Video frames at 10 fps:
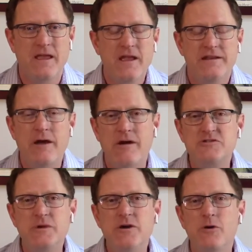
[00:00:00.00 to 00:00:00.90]
Now, as
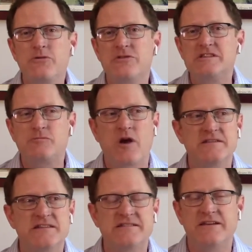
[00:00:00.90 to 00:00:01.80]
we go through this
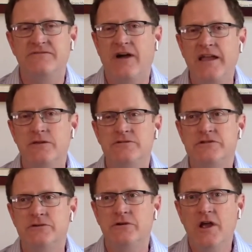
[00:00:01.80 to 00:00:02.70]
process, I invite you to